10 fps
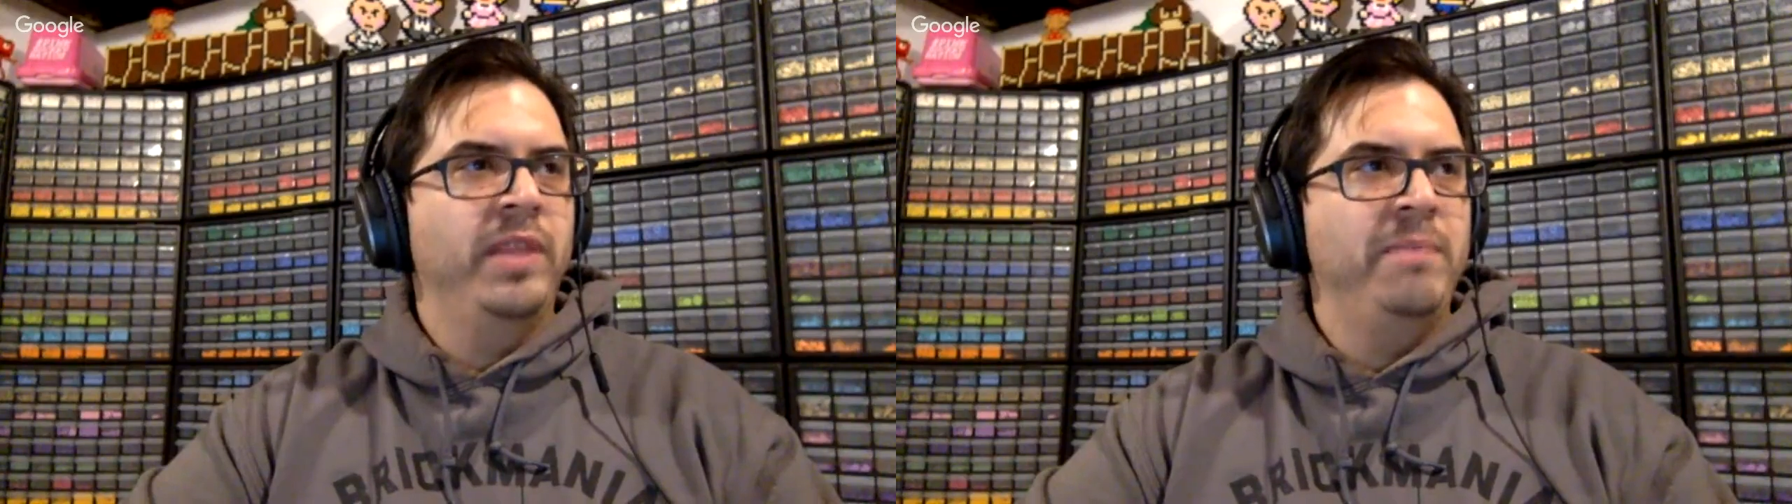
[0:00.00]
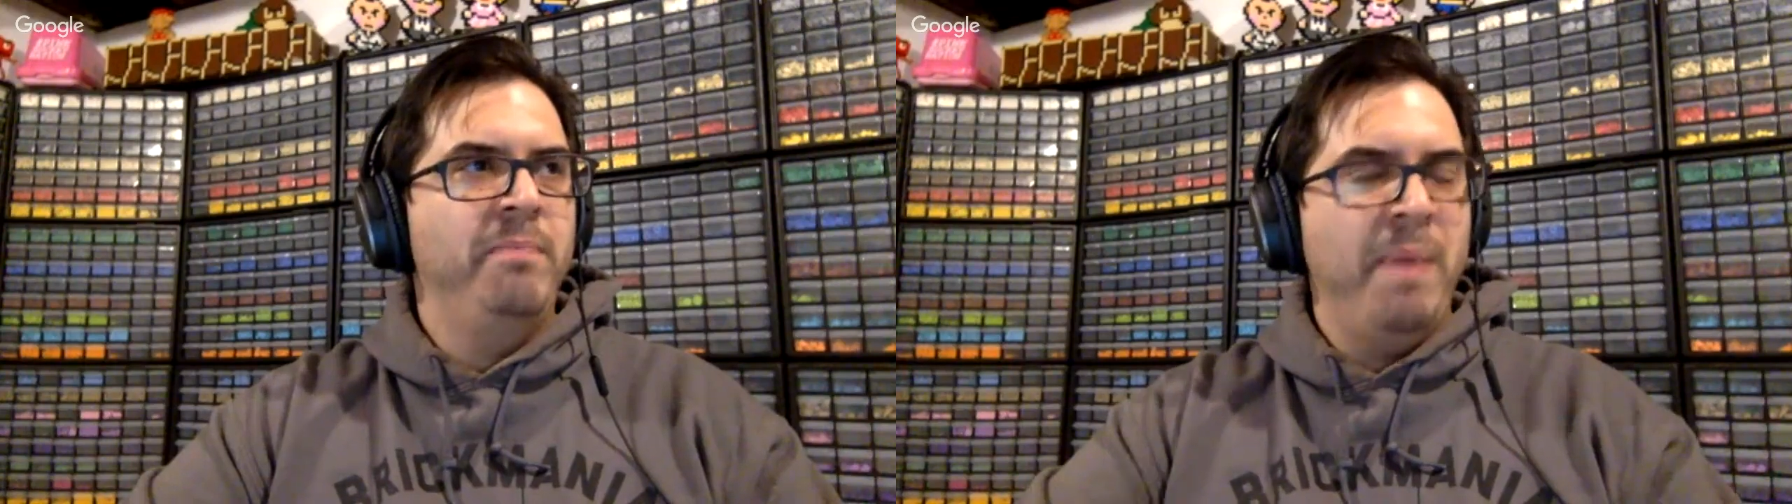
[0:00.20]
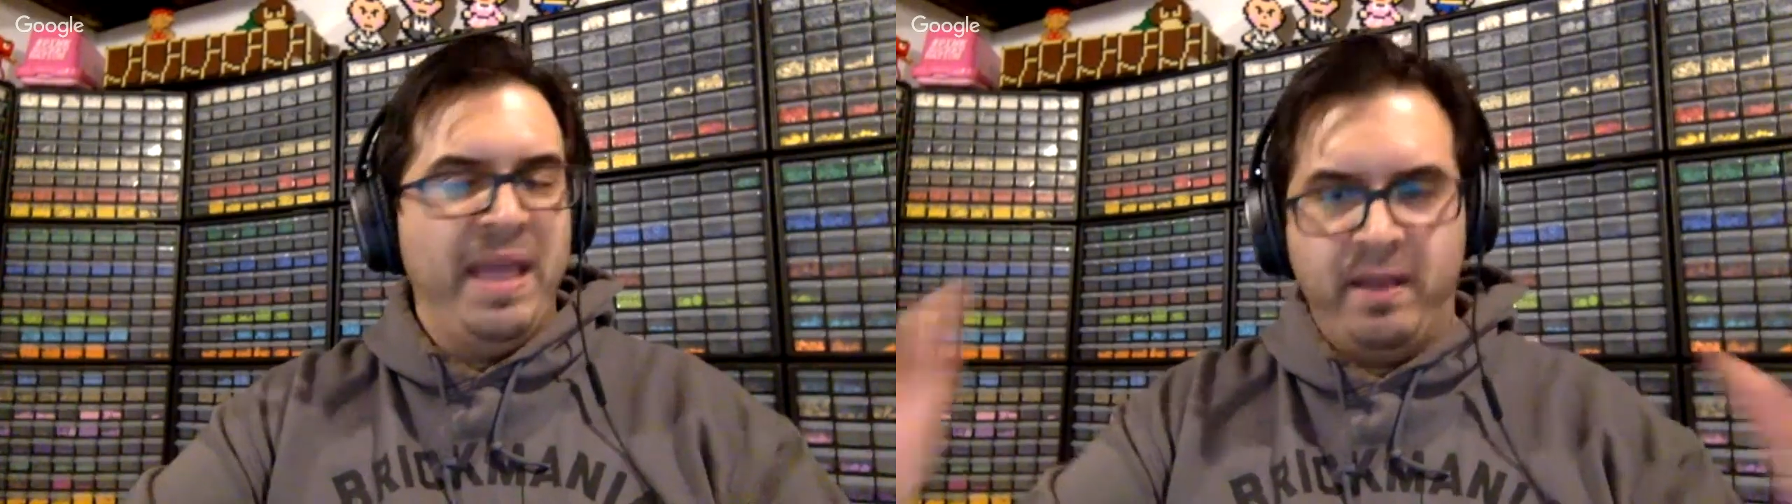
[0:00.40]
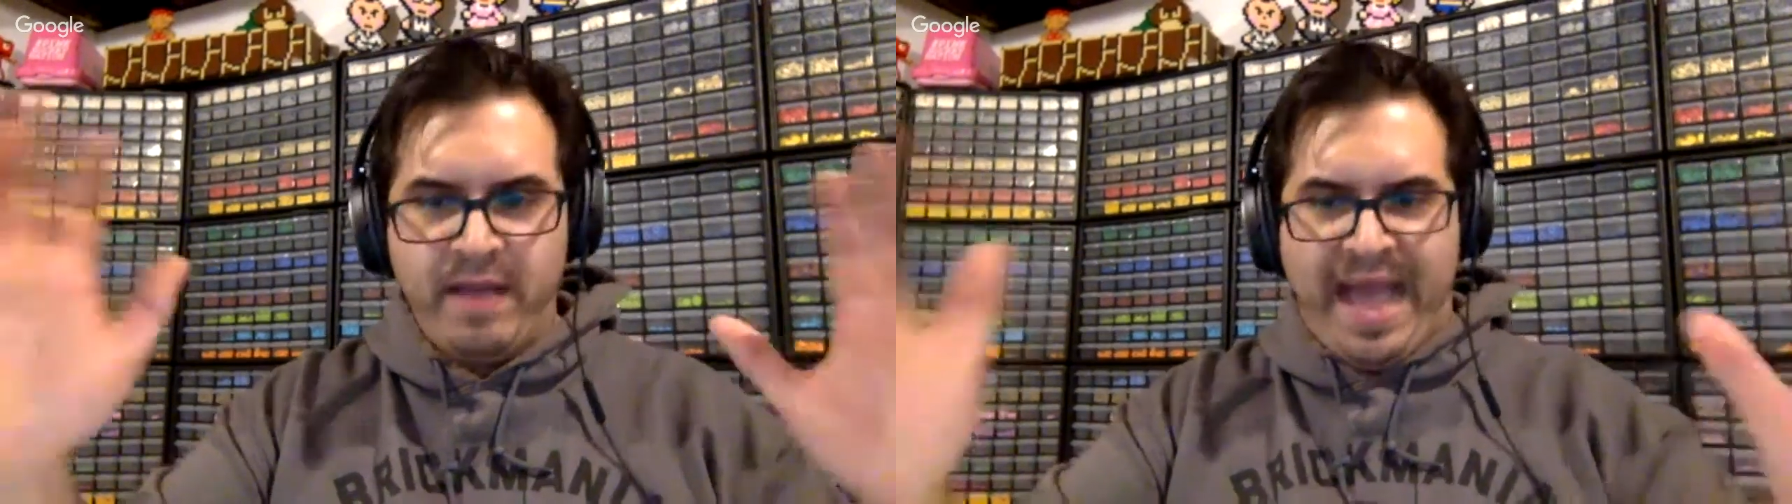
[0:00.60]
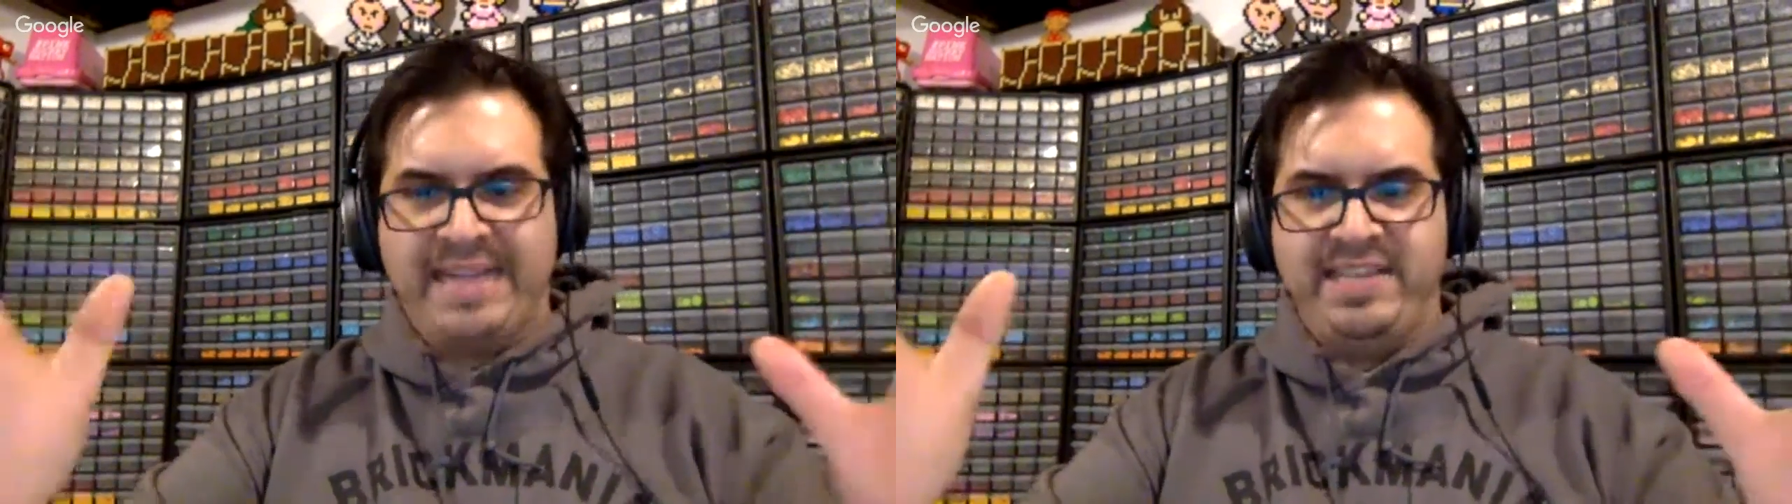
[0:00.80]
big
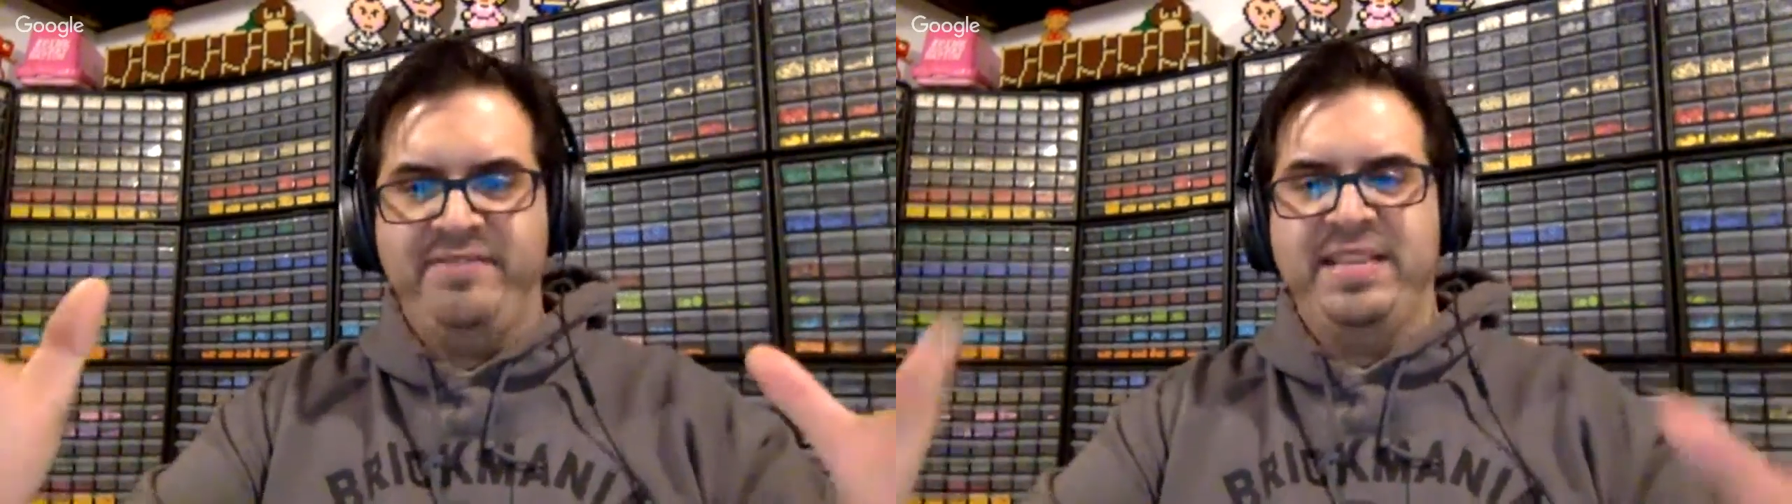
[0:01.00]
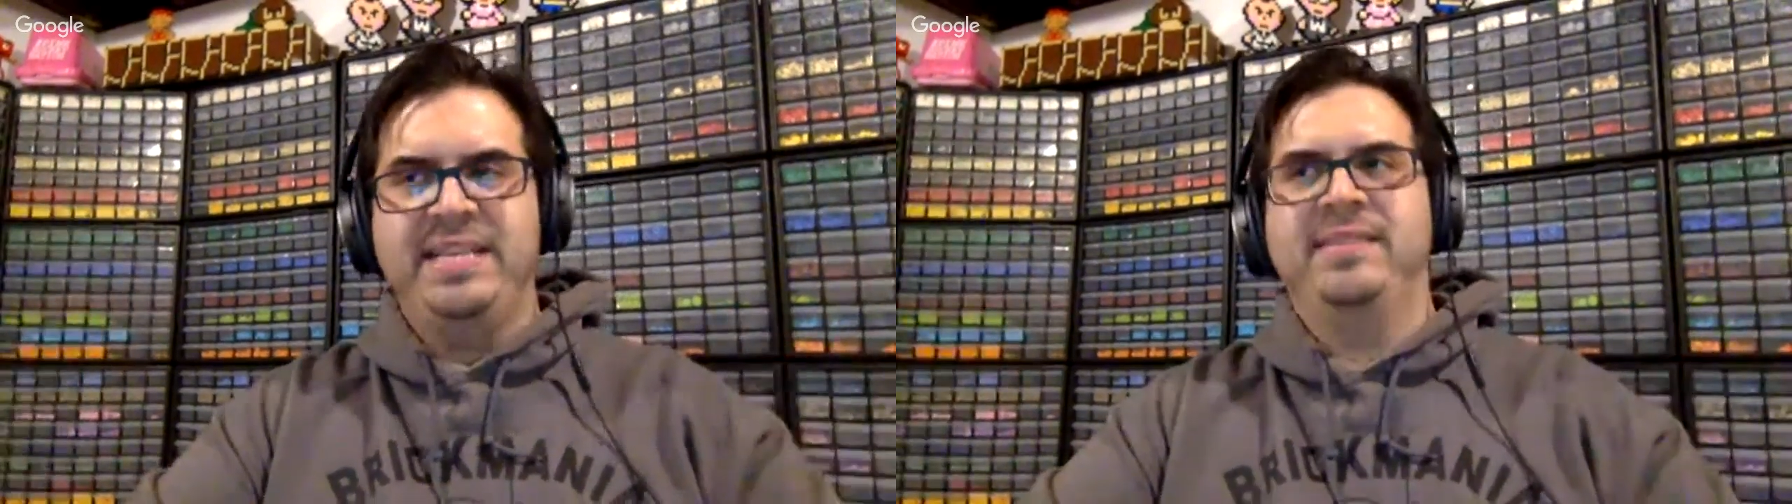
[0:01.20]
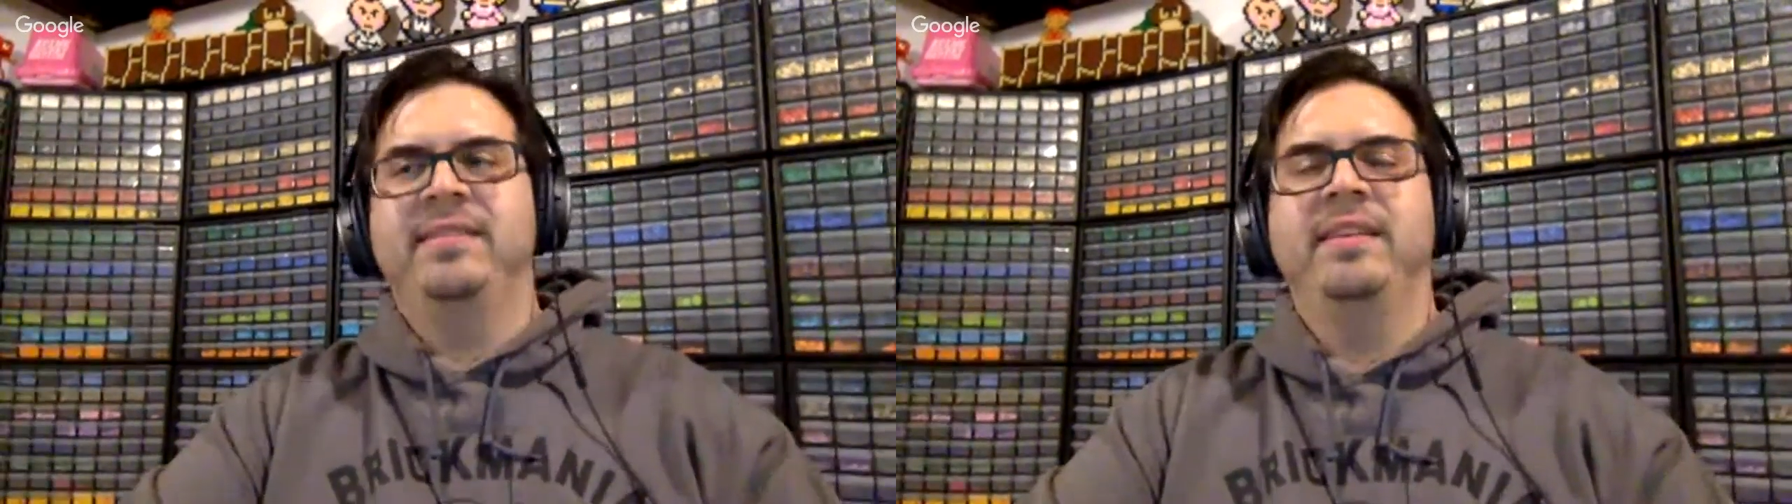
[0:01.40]
activities